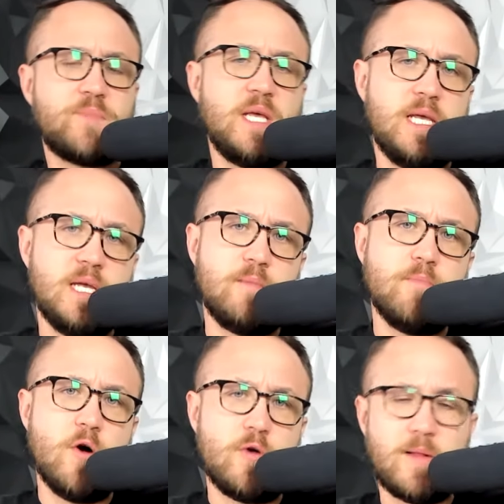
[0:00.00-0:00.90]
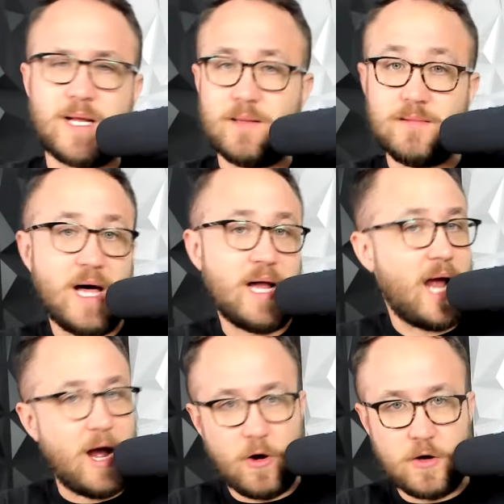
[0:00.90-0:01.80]
in Mona, like a lot of
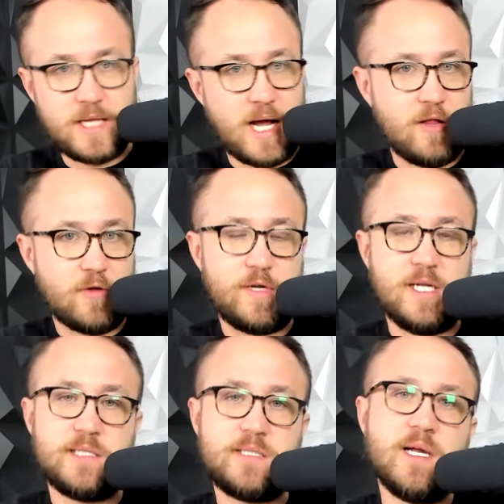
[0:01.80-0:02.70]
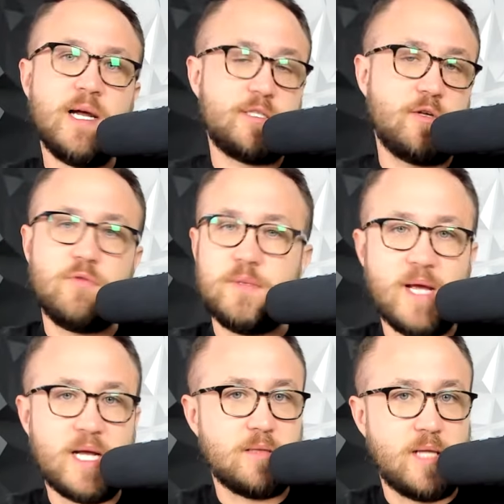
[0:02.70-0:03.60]
art galleries. So it would
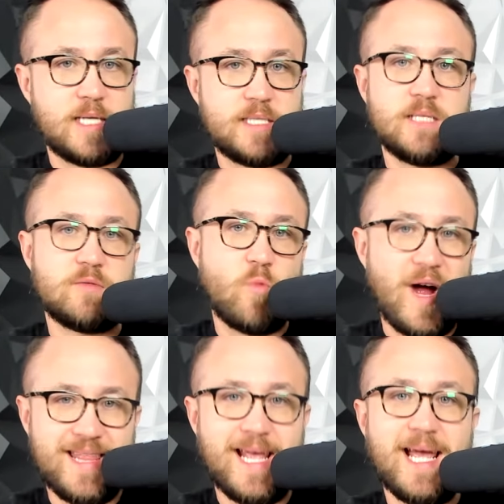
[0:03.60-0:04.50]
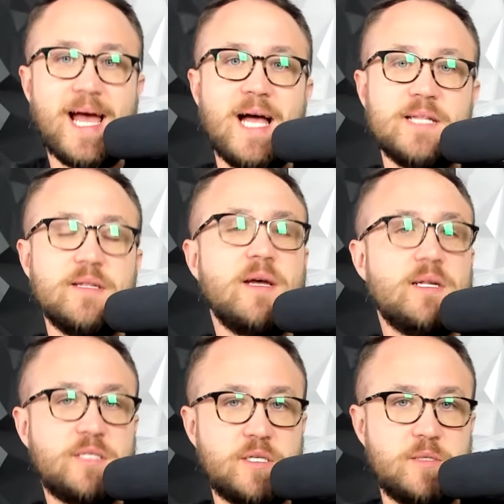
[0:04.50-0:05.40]
make a lot of sense why they had
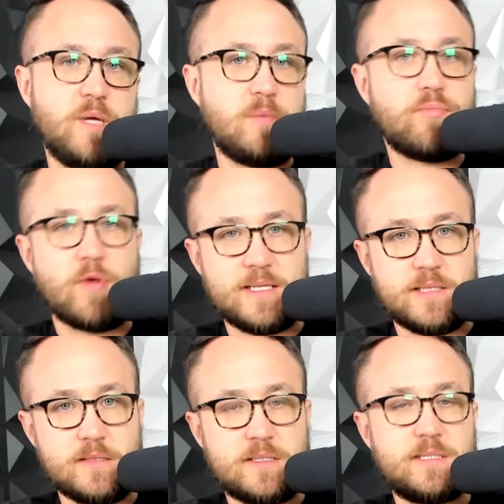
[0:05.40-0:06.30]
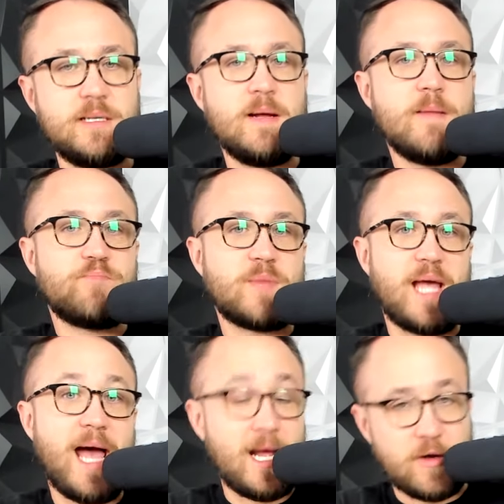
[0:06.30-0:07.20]
such a big presence
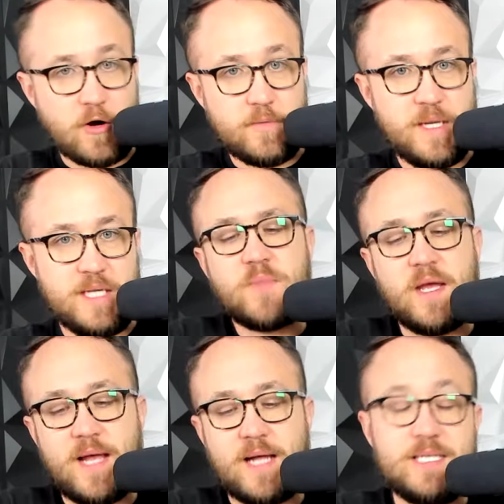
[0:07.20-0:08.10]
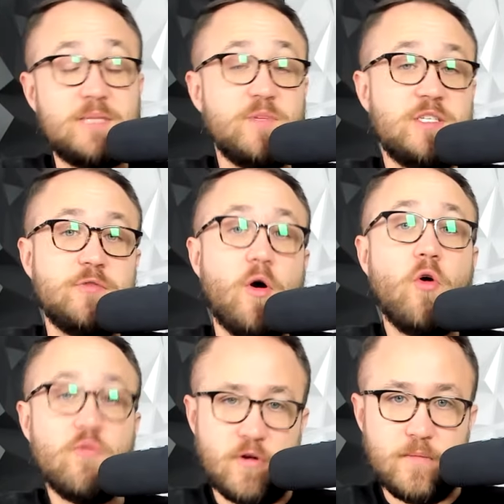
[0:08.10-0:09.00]
at Art Basel. And that leads me to
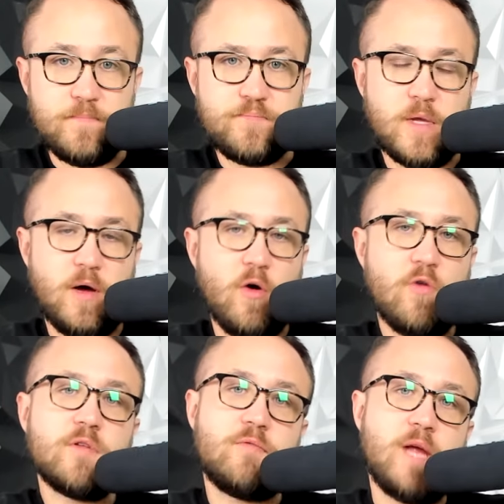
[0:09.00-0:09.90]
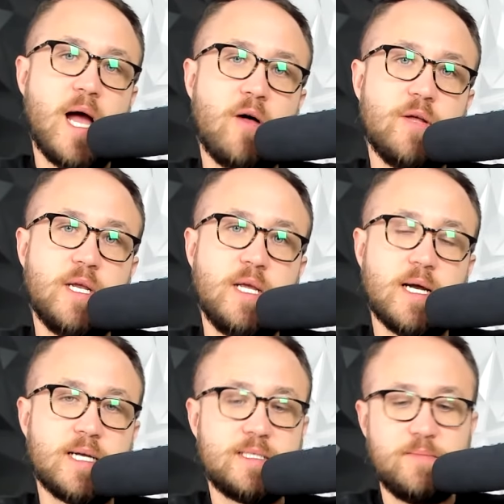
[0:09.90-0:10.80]
Over. Over the Reality,
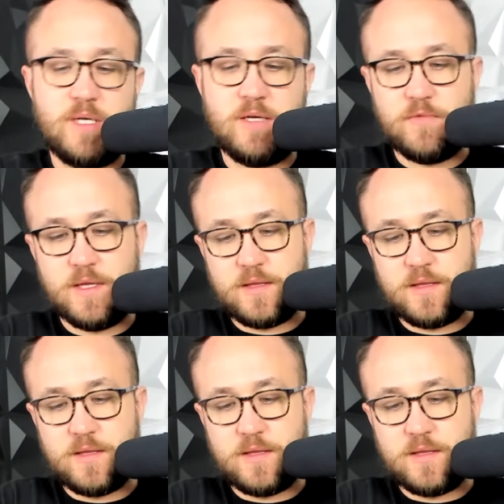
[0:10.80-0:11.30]
I got to meet with